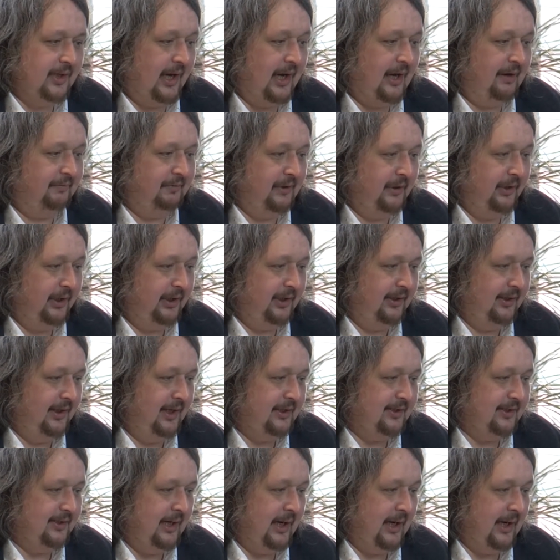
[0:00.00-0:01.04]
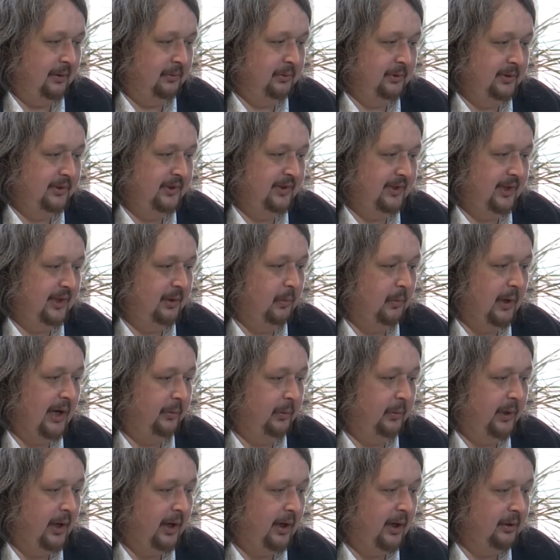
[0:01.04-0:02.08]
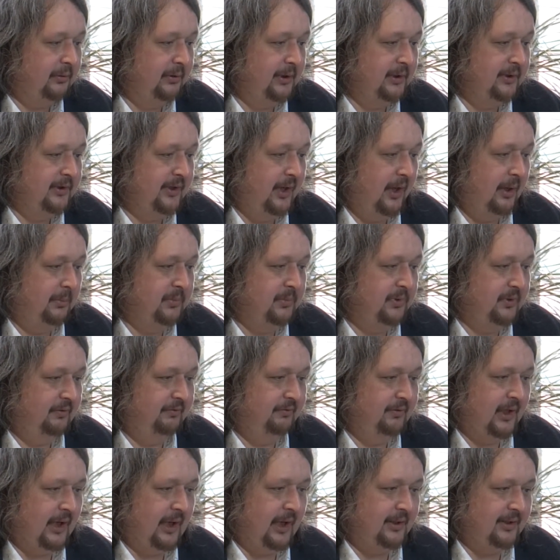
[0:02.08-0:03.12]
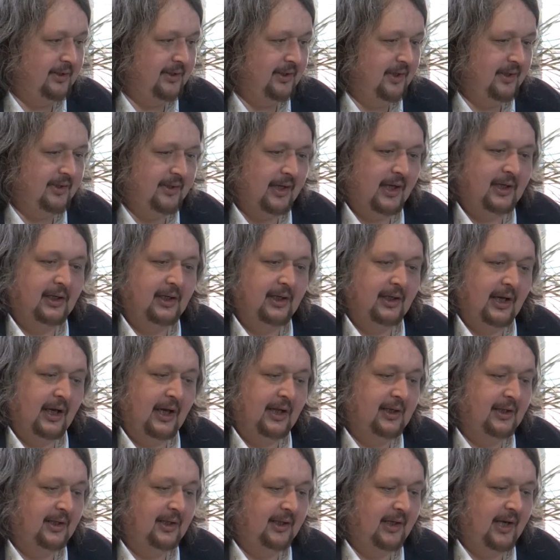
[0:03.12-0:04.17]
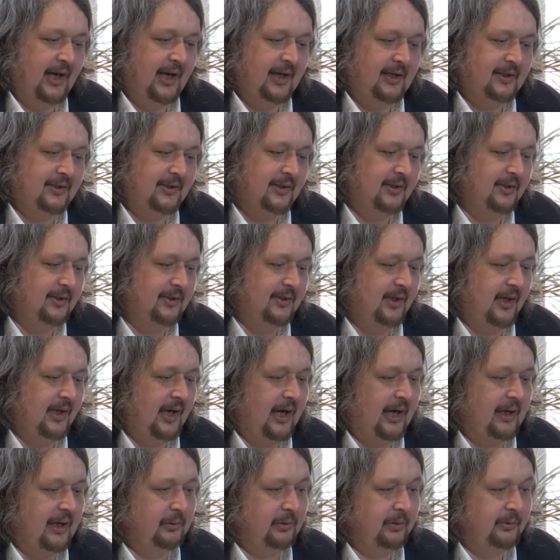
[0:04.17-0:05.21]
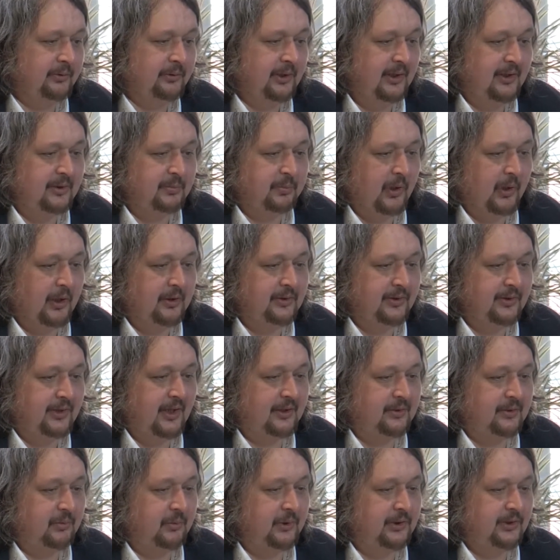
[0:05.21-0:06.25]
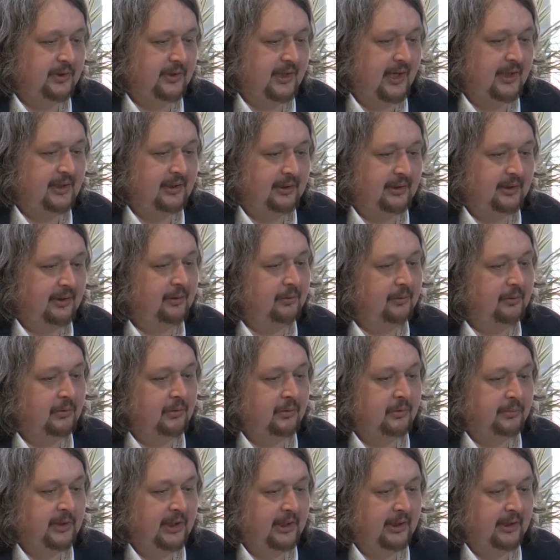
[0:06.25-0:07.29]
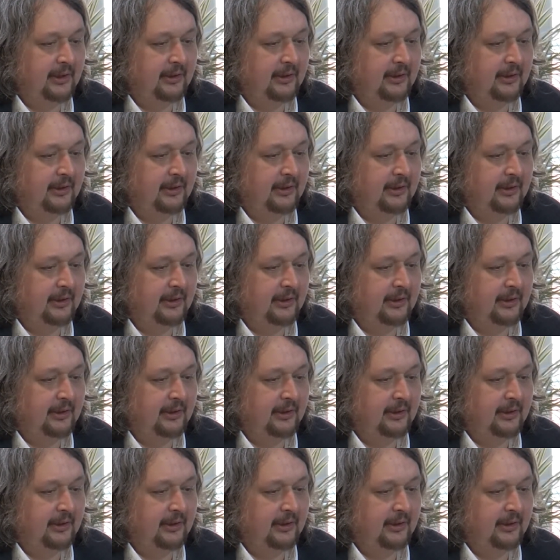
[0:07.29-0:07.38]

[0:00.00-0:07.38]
have a look at this now and see where we are in terms of analysis. Any guess as to how long this process would take you normally?